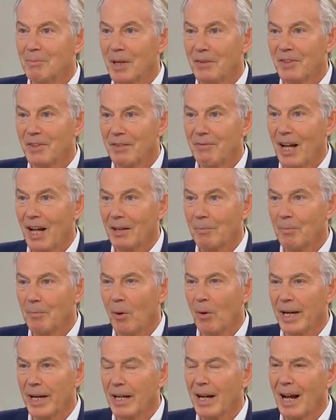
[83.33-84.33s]
perfectly valid
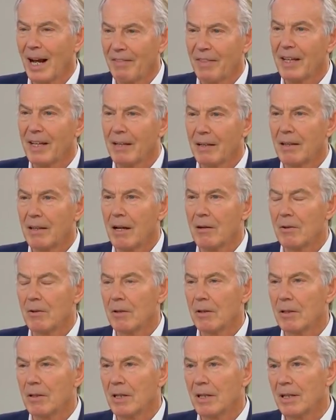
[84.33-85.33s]
point. I think, though,
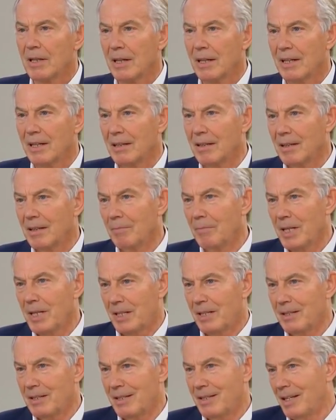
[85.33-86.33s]
it
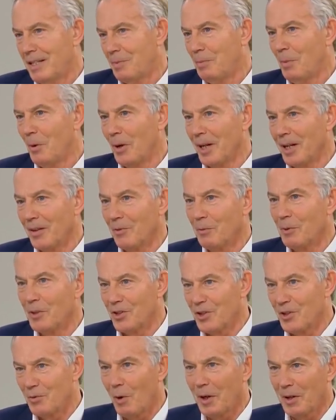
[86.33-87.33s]
misses this point,
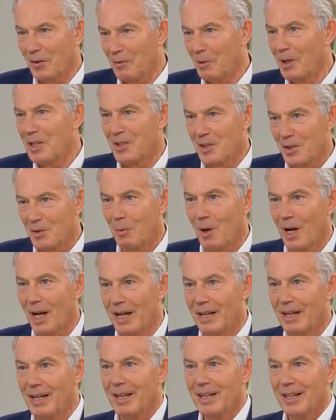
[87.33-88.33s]
which is one of the reasons
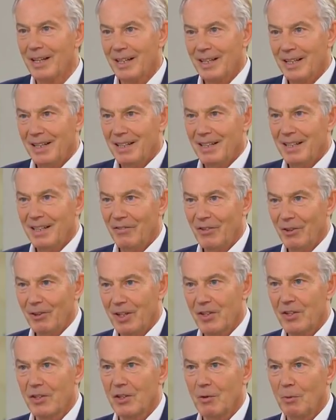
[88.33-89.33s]
why, if you
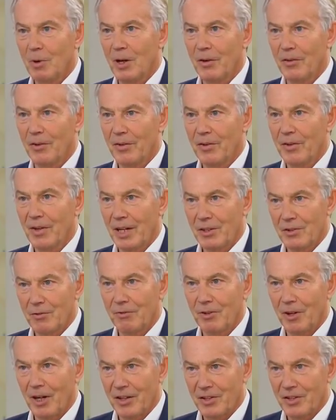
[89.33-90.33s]
listen to what
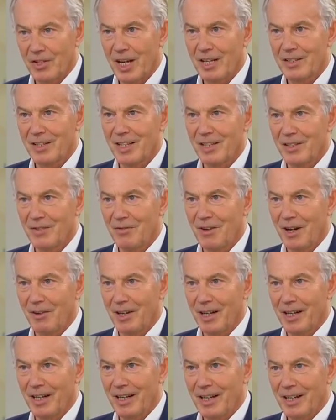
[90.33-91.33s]
Nigel Farage says, he's
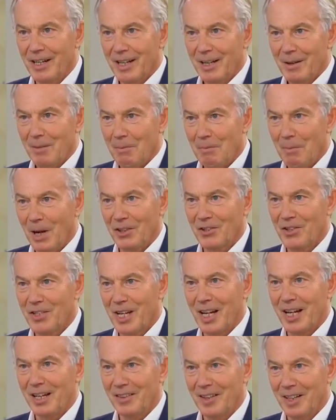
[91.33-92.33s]
very much
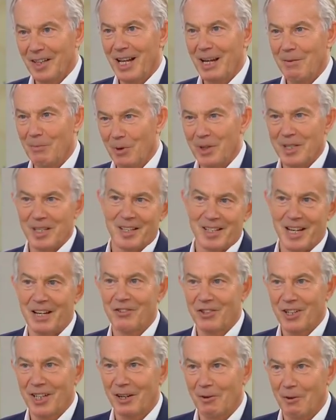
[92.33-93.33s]
saying that Labour is
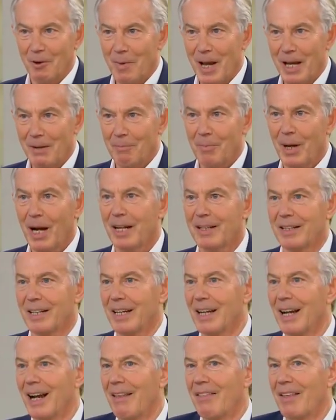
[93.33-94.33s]
essentially a Remain
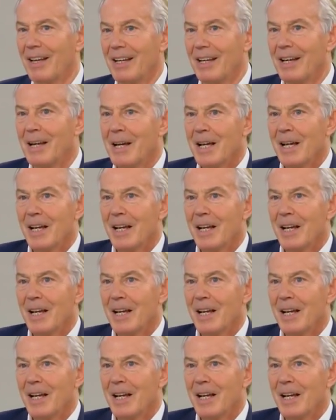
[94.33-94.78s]
party. I think